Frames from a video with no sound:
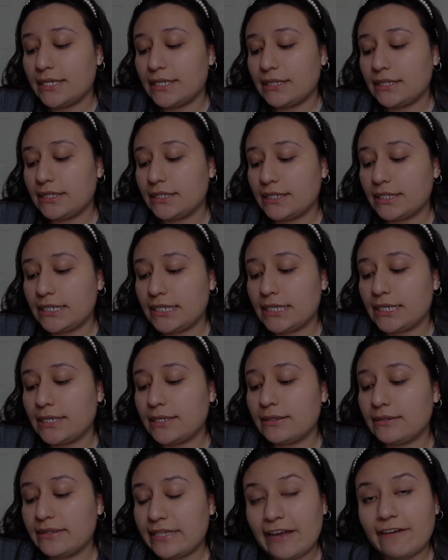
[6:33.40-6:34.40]

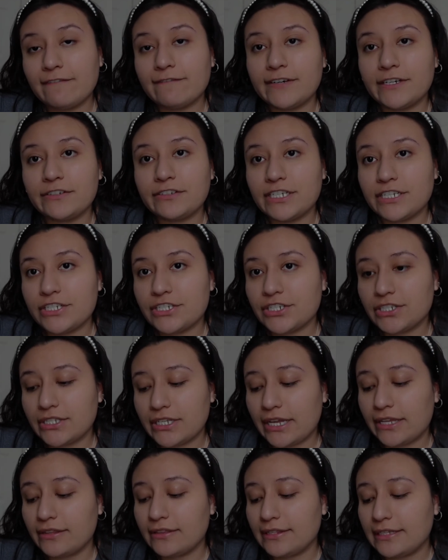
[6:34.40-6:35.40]
that foundation
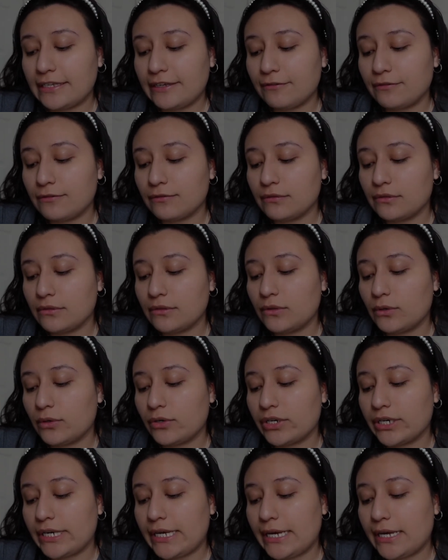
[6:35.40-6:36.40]
and the
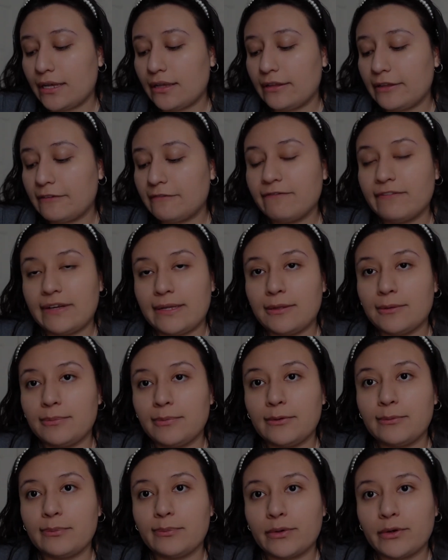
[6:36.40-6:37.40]
L'Oreal
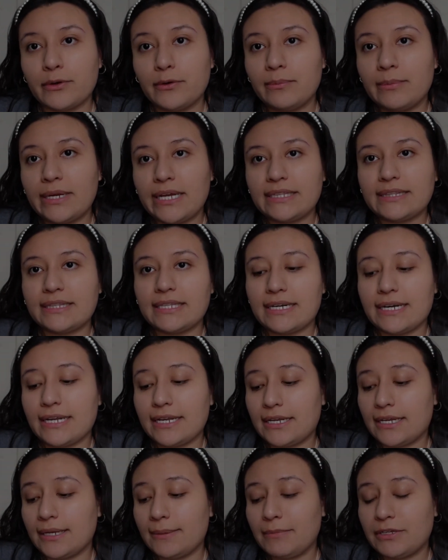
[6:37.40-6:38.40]
Infallible Pro Matte that
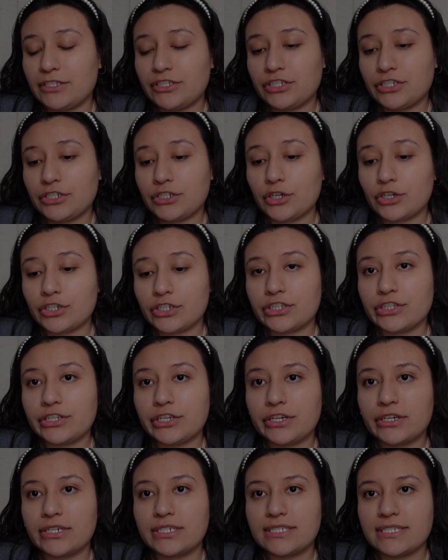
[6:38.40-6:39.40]
I mentioned
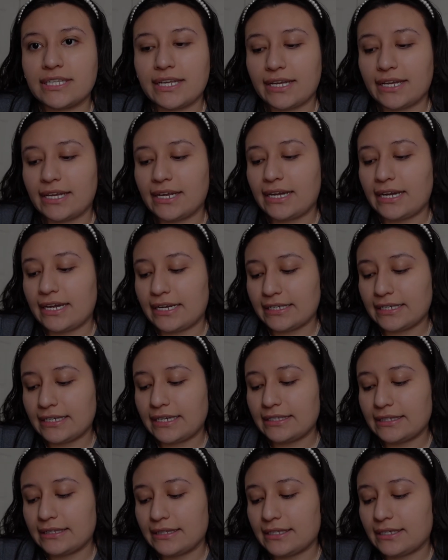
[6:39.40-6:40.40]
earlier is that I
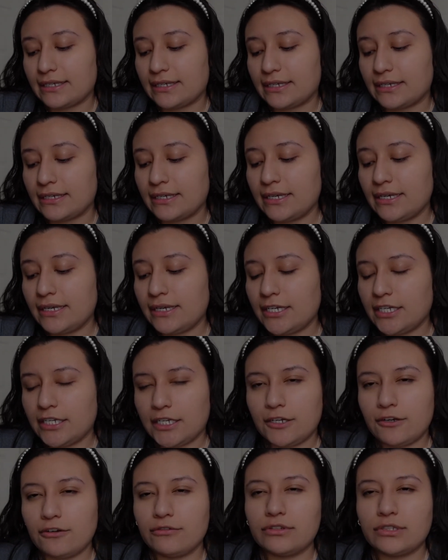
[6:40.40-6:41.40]
get the, you
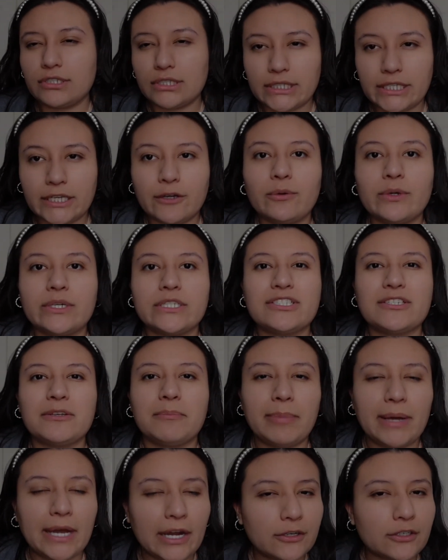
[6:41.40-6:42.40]
know, the liquid to
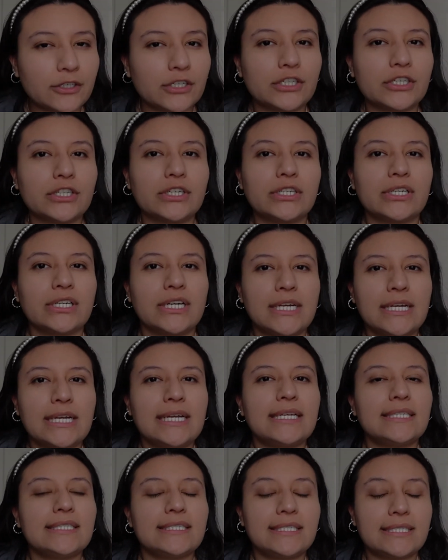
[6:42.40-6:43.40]
powder
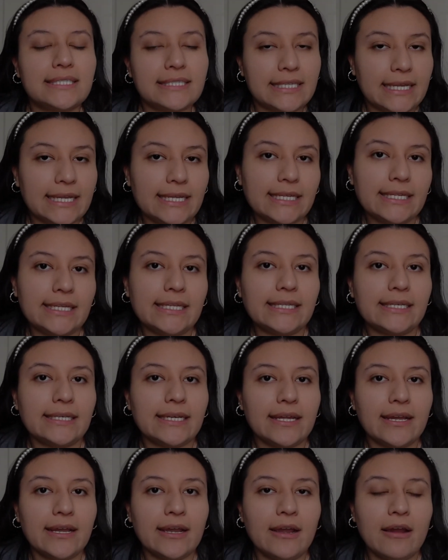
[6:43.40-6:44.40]
skin
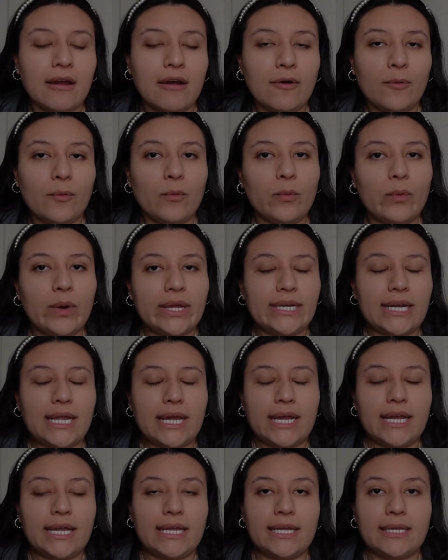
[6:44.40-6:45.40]
when
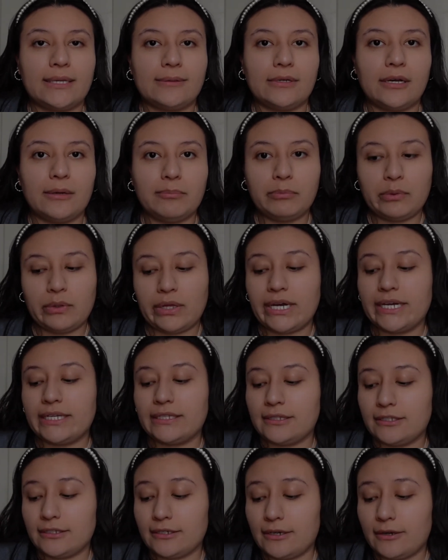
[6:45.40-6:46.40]
I apply
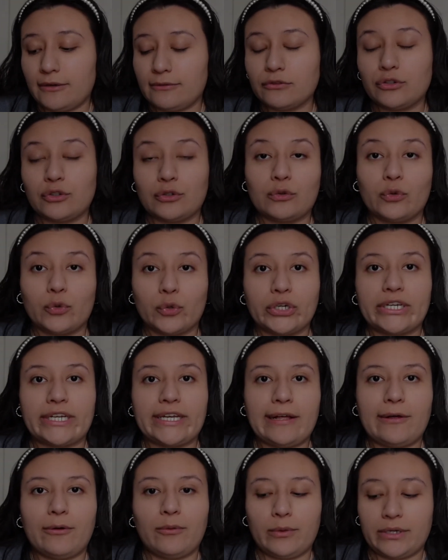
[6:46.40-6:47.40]
the
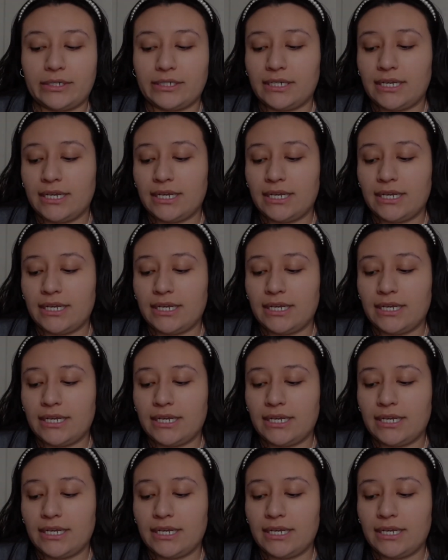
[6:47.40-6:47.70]
L'Oreal one.